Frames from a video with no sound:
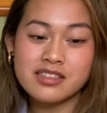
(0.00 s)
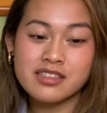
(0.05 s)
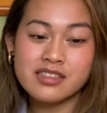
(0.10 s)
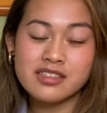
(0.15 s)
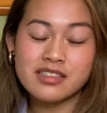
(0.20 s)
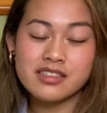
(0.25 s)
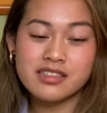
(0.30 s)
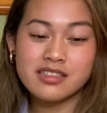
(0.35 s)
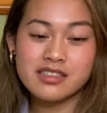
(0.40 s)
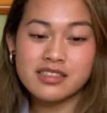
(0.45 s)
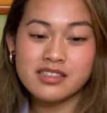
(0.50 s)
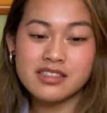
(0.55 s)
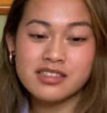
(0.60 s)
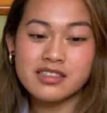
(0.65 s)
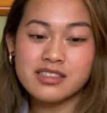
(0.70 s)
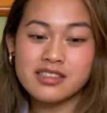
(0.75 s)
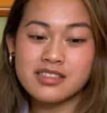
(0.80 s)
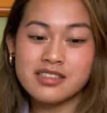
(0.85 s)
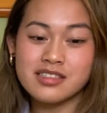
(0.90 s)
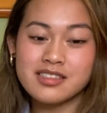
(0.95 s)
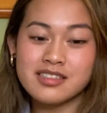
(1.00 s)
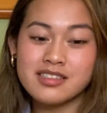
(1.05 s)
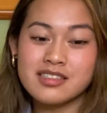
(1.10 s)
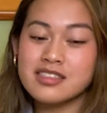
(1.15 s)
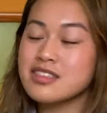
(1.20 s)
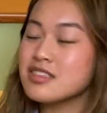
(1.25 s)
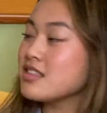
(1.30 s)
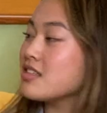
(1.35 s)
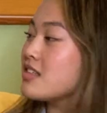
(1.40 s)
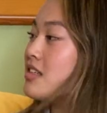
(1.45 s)

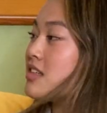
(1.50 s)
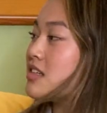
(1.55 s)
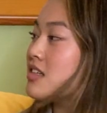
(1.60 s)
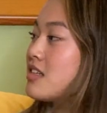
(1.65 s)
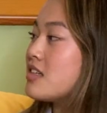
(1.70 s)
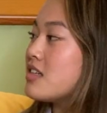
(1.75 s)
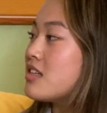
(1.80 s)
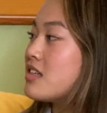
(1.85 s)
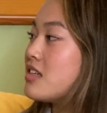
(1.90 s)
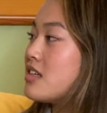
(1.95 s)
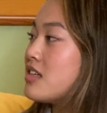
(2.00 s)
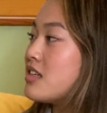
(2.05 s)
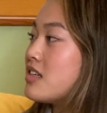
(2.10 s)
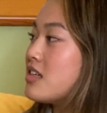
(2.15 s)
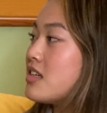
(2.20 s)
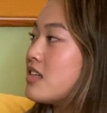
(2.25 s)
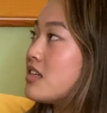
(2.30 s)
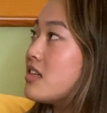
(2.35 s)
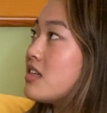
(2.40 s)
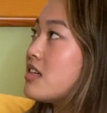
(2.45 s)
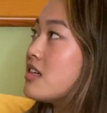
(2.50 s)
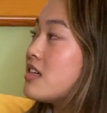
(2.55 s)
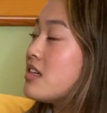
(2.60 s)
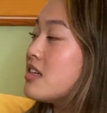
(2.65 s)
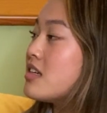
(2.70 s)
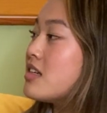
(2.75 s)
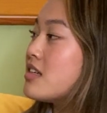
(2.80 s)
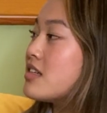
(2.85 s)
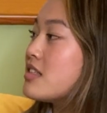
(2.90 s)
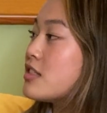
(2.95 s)

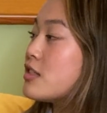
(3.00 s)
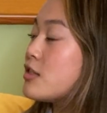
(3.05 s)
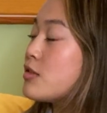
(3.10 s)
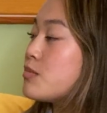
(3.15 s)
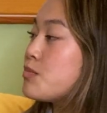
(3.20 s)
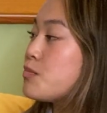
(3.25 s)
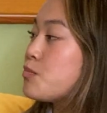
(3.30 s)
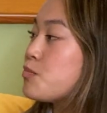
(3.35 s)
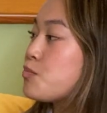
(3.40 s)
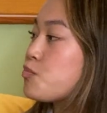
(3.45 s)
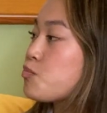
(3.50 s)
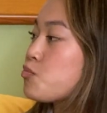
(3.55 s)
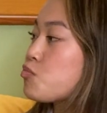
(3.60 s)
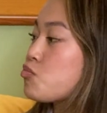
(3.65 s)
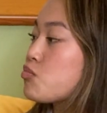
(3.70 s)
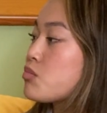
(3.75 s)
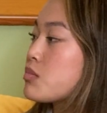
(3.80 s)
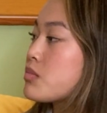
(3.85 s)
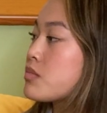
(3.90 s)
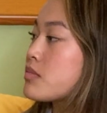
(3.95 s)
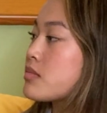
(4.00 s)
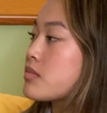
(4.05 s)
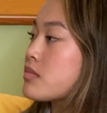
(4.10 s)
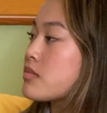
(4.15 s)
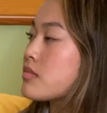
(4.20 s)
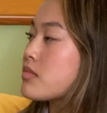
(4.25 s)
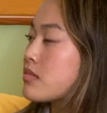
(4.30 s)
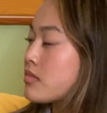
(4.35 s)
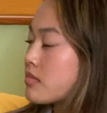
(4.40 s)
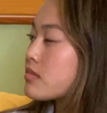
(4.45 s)

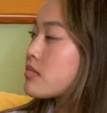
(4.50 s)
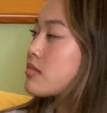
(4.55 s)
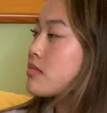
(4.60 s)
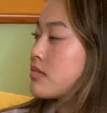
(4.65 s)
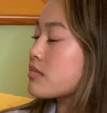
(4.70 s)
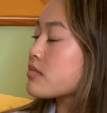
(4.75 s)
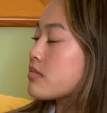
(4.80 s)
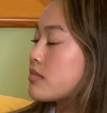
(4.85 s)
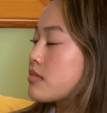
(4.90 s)
[no speech]